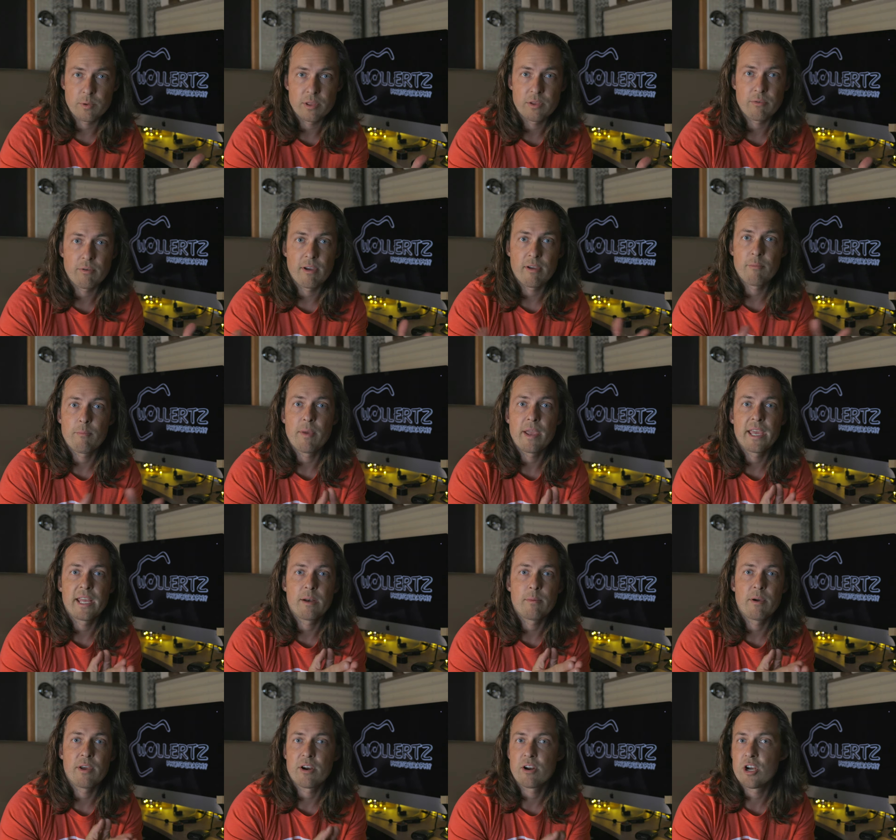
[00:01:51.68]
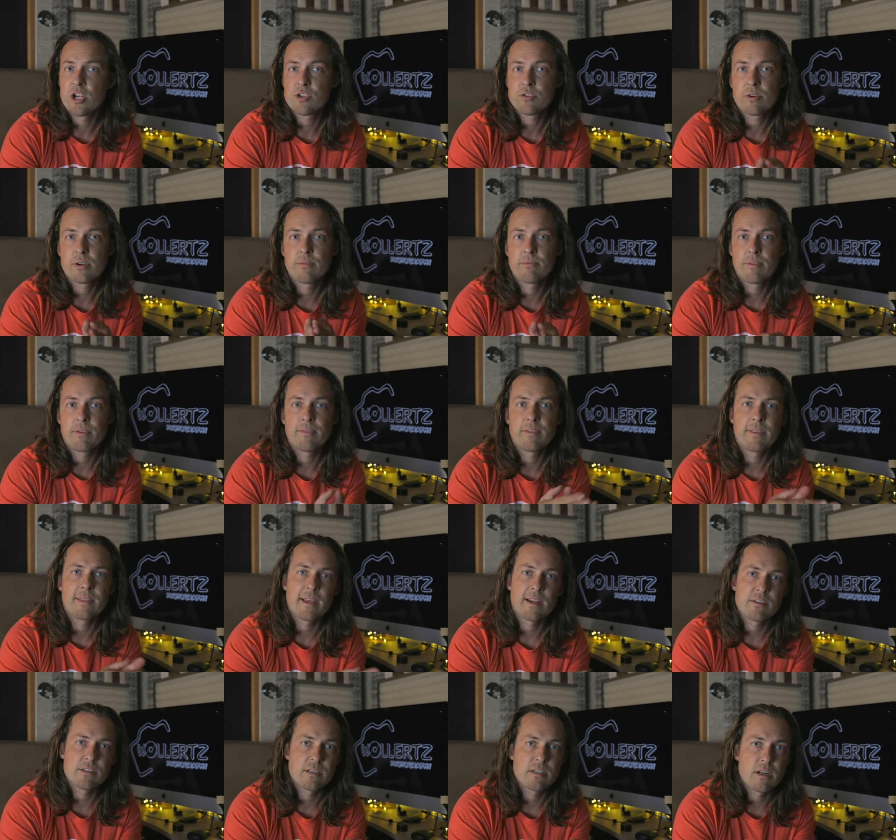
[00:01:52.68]
with you, I've made about
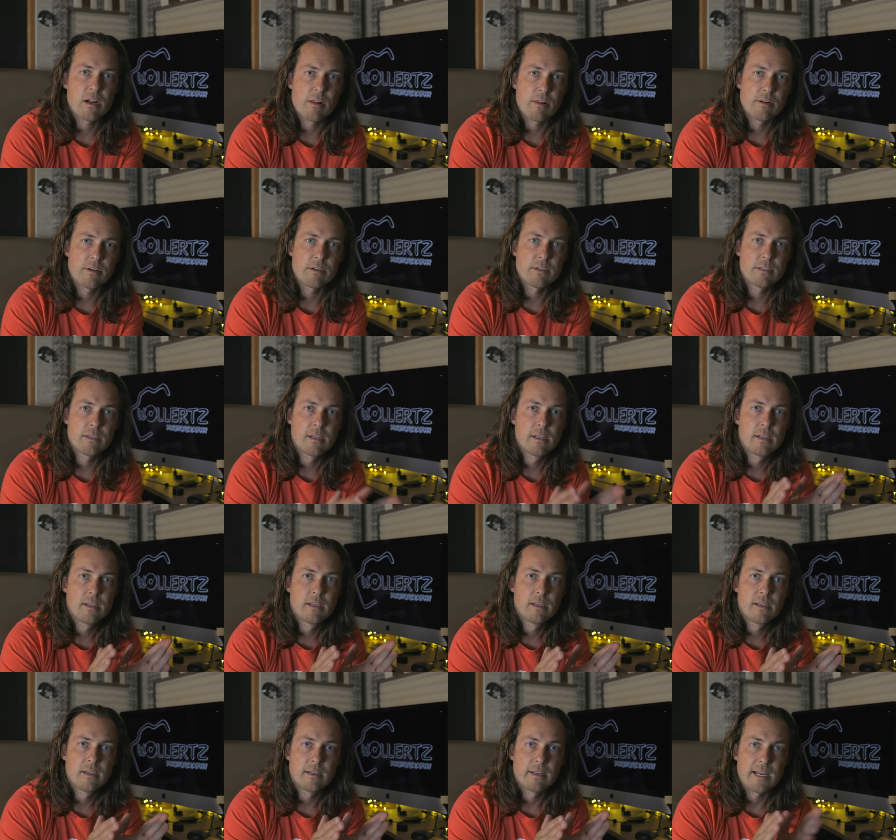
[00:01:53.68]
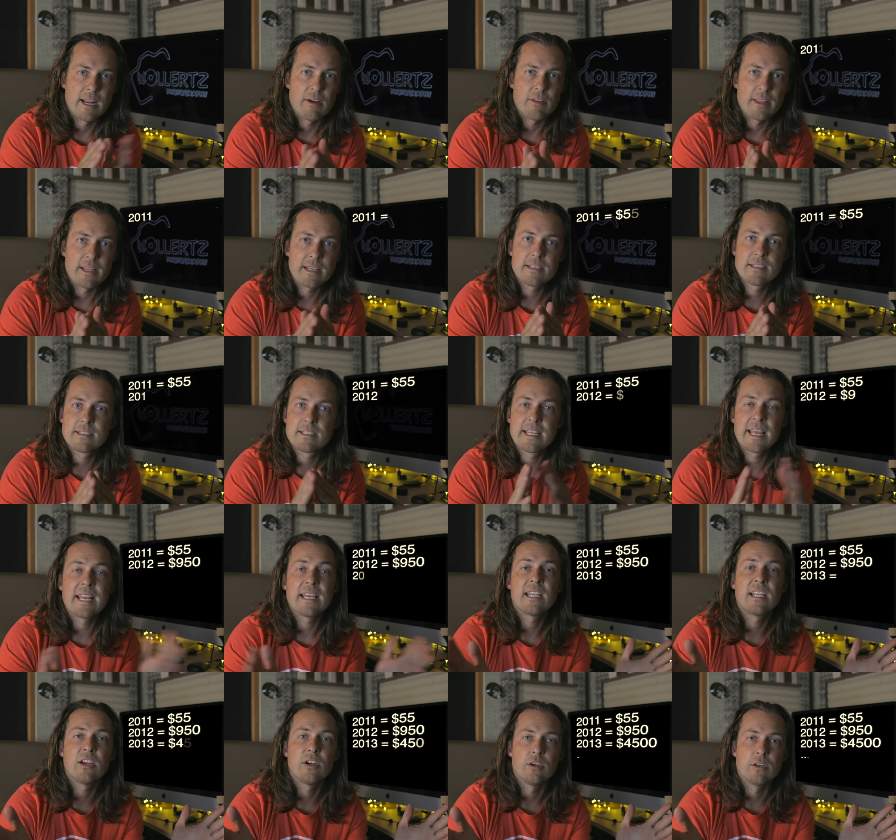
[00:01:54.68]
$150,000. Now that's 10
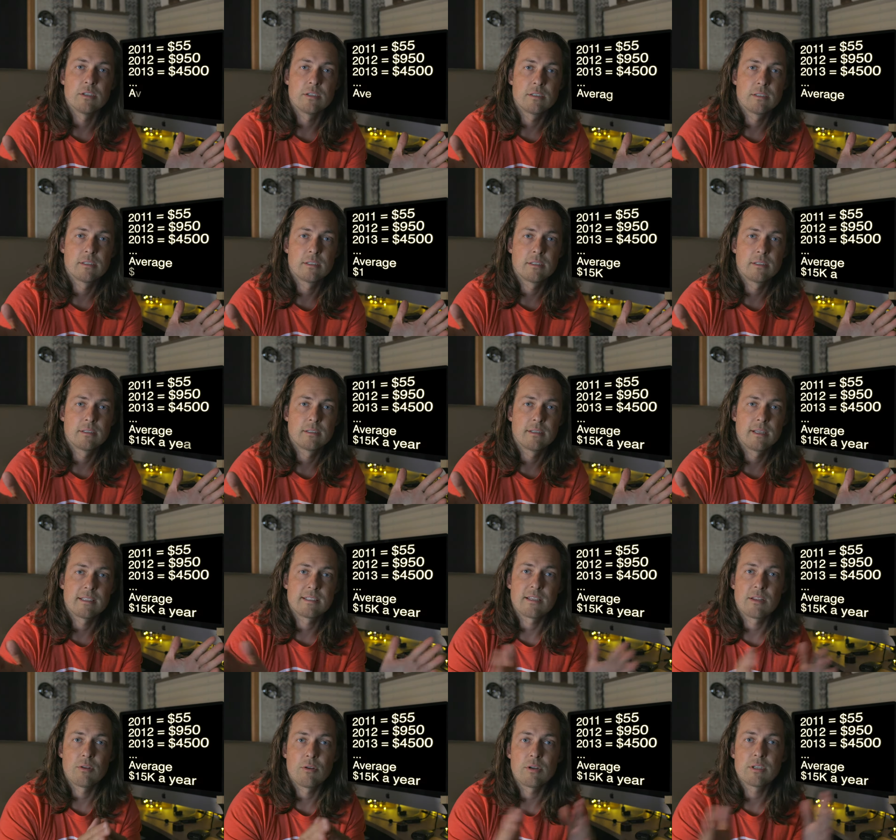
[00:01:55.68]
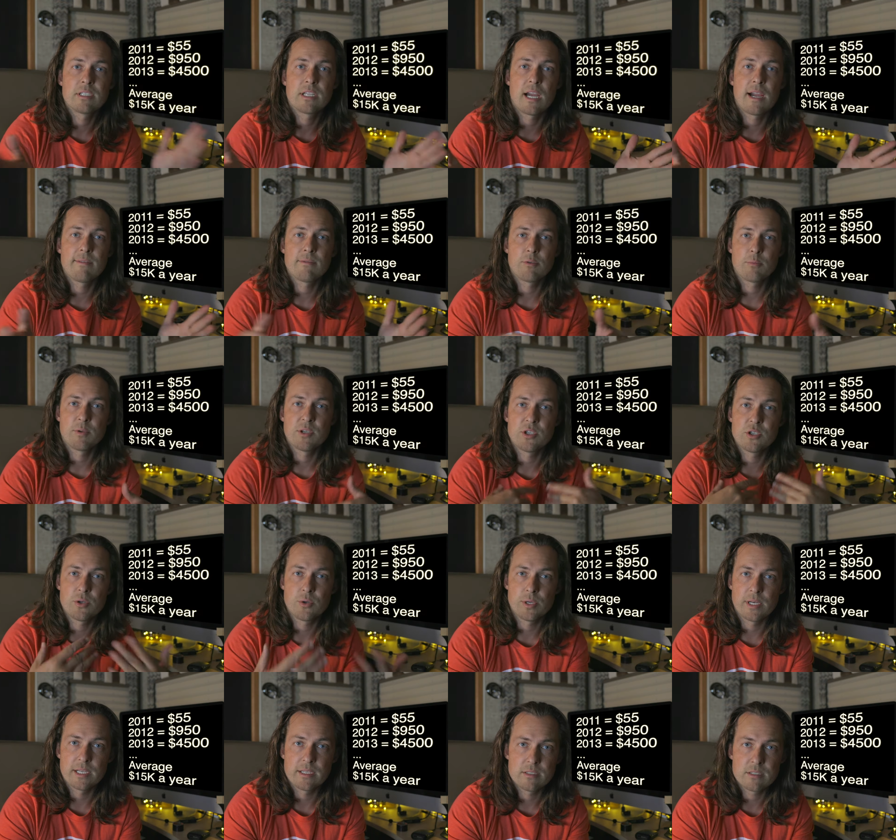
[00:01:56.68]
years. That's a long time to be
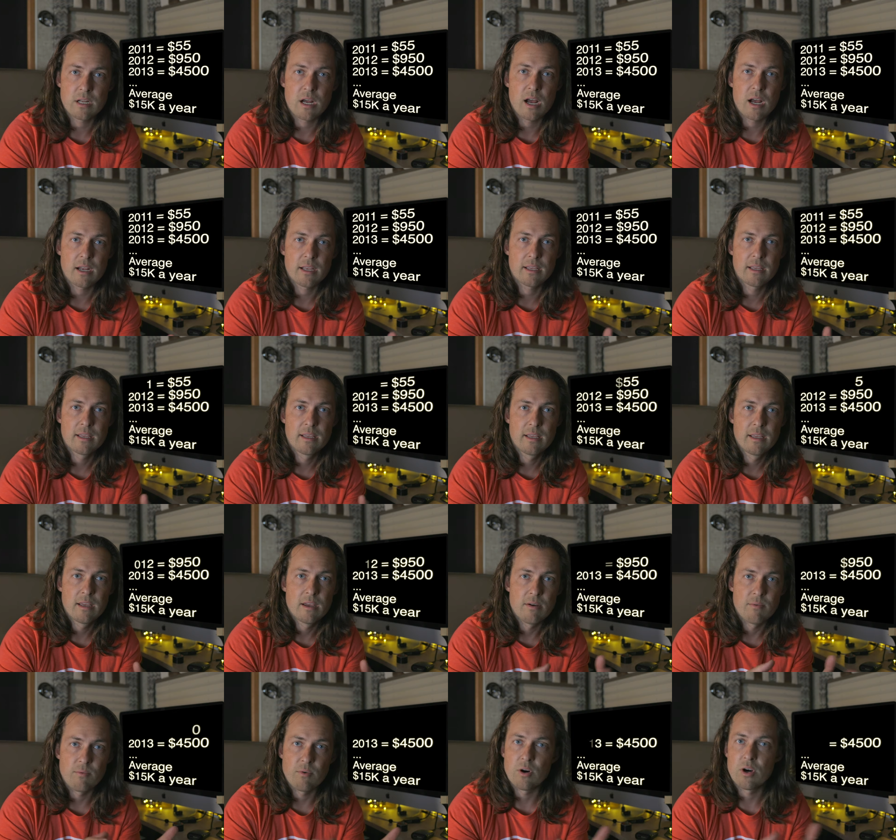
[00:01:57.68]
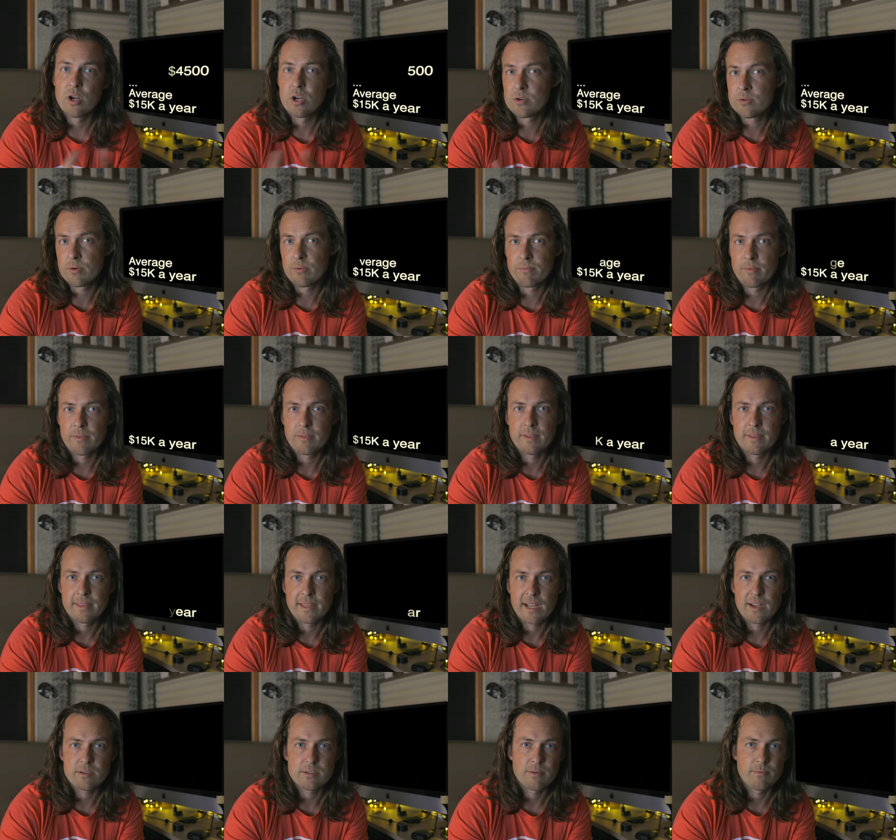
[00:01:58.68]
shooting stock for
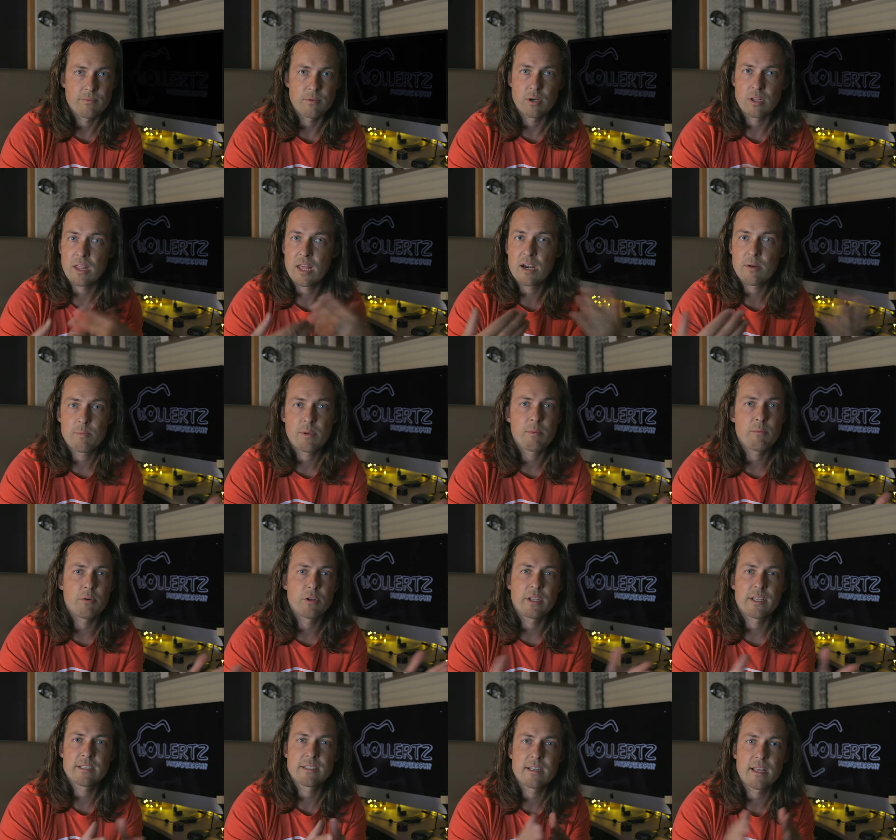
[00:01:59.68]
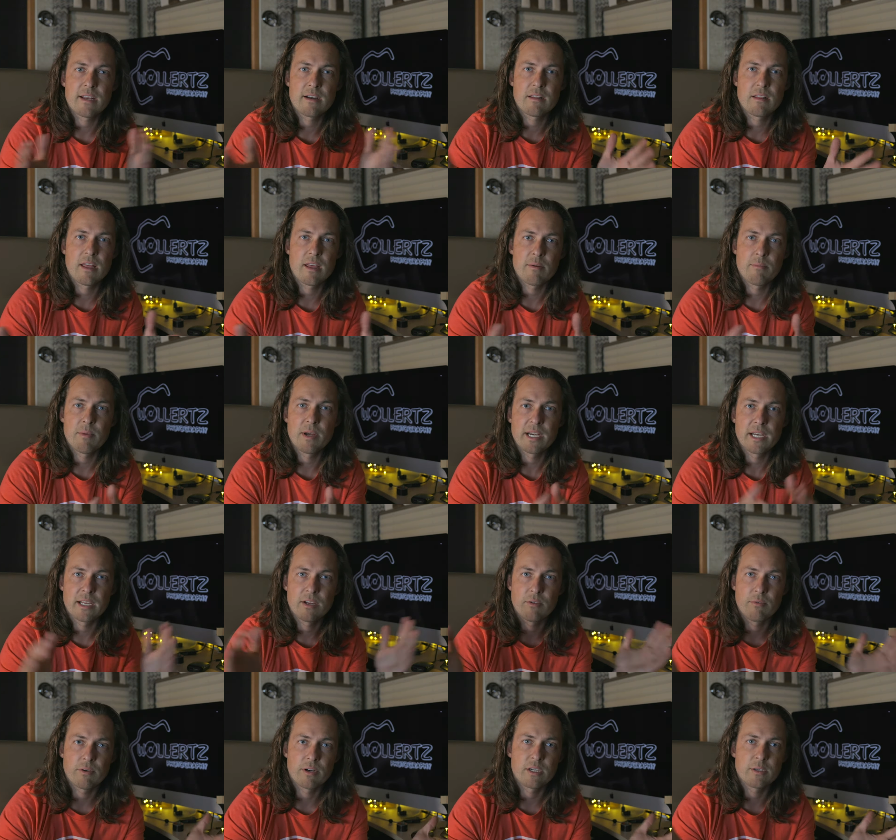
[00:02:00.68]
$150,000. For a lot of people, that's not a lot of money
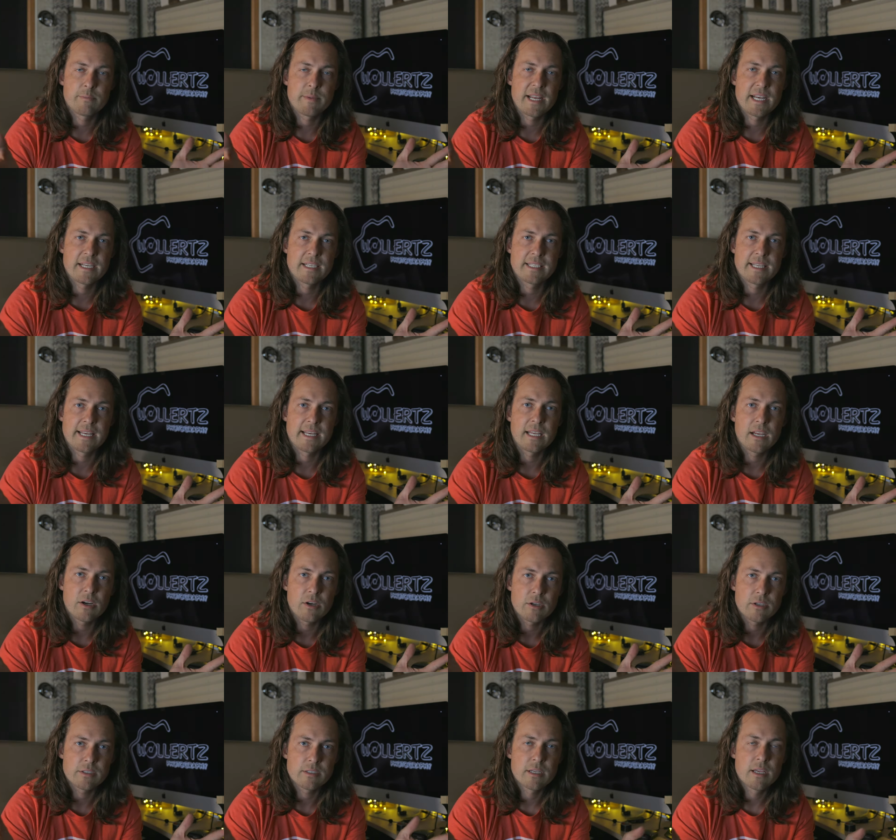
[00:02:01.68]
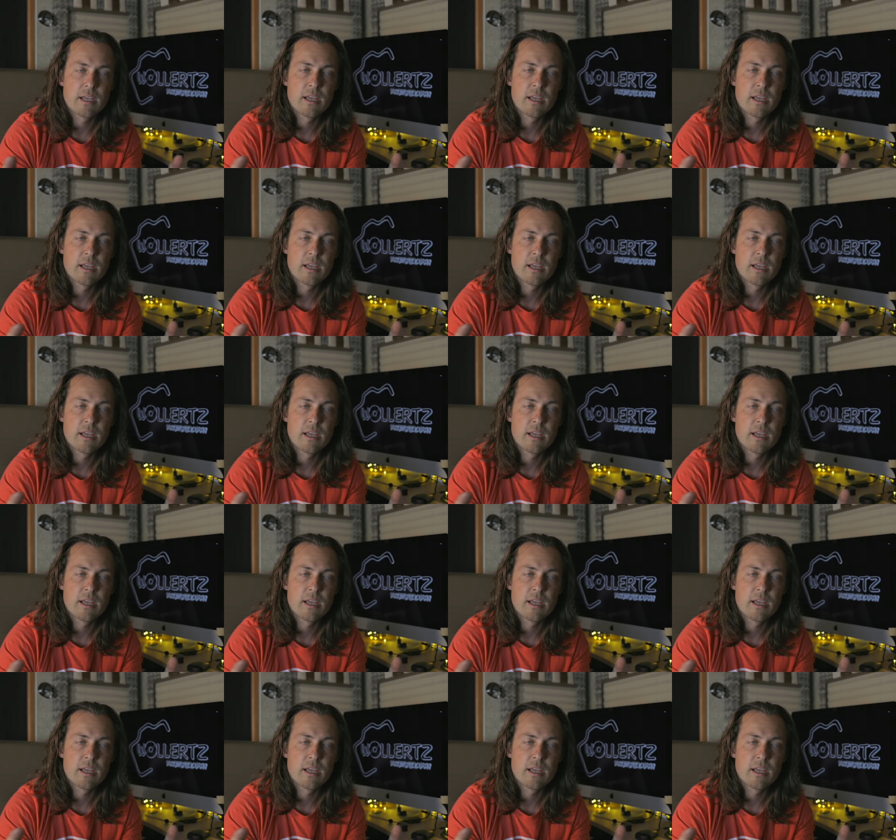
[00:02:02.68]
over the span of 10 years,